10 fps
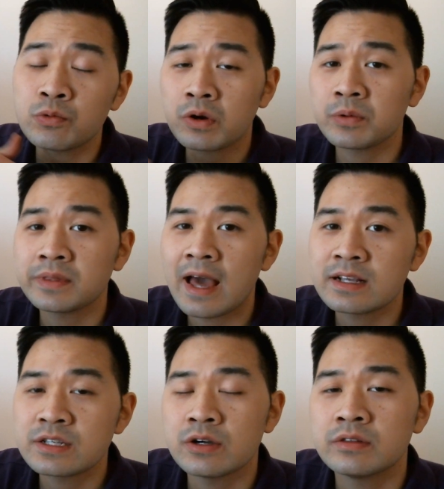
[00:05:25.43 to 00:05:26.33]
work with
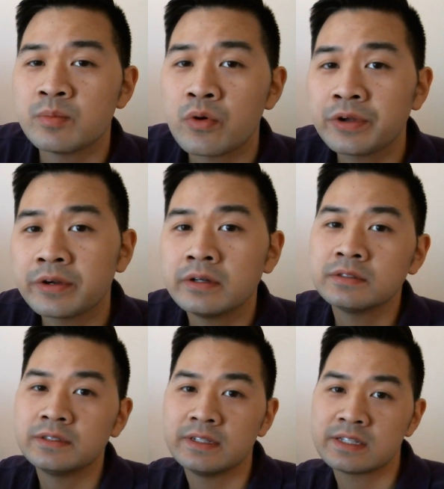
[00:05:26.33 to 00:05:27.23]
Xcode, the more you're going
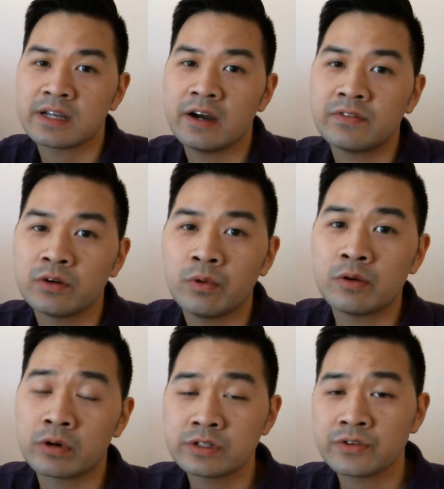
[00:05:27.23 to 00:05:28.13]
to discover what
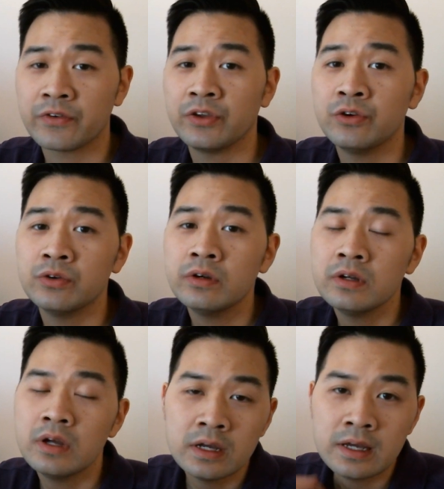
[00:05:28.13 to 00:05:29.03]
works for you.
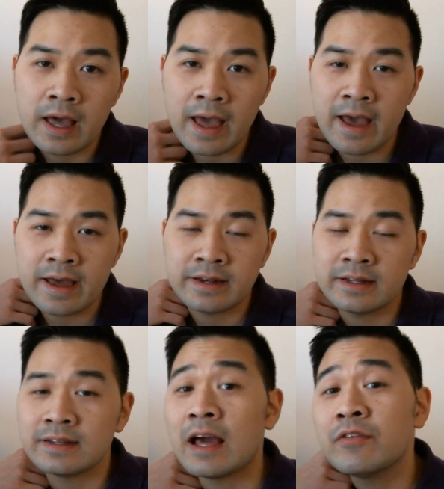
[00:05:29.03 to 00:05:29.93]

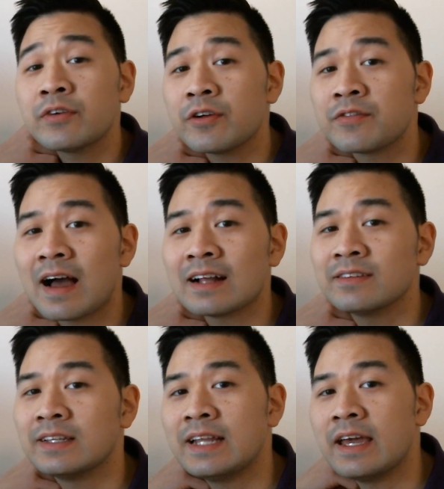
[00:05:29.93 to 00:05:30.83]
And now for your fact
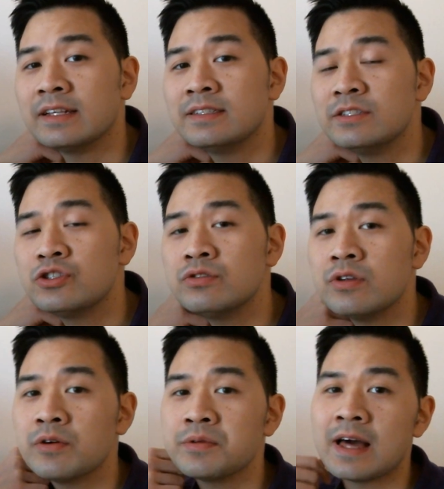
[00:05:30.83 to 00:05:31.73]
of the day. Did you
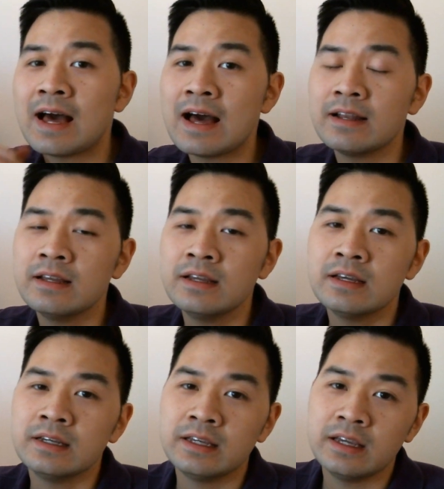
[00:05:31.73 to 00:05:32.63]
know that
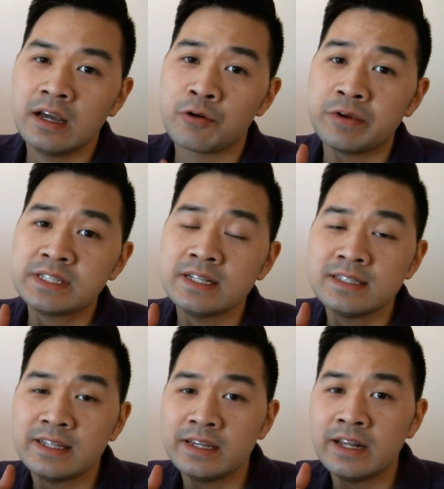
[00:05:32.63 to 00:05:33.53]
a recent
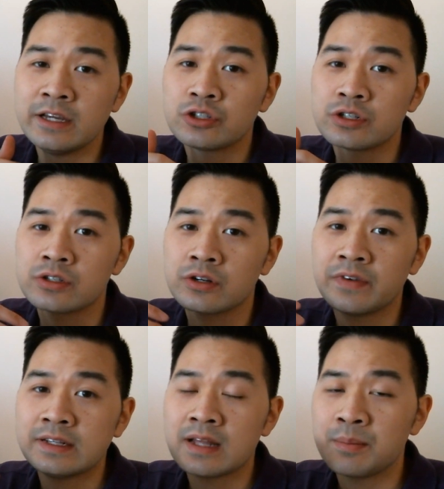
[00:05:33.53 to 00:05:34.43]
teenager
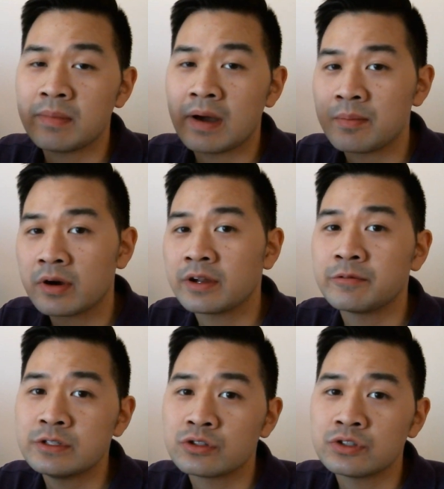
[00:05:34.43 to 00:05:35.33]
survey done by market
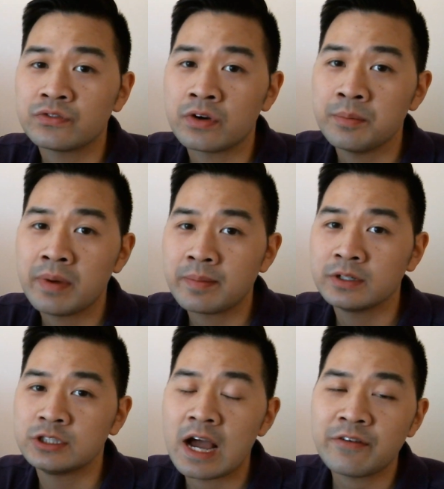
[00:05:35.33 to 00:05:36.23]
research firm Piper
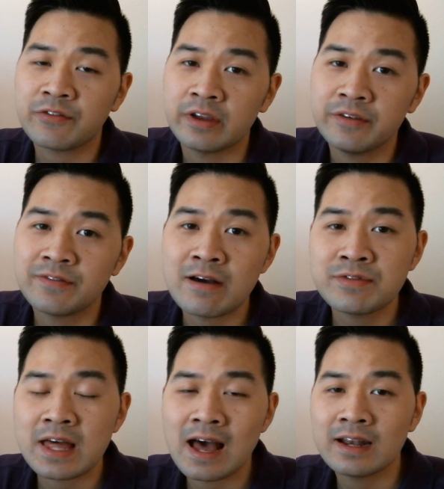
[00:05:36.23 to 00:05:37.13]
Jaffray
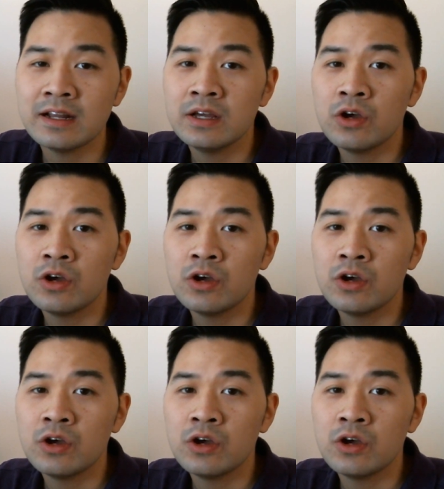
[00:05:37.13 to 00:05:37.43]
found that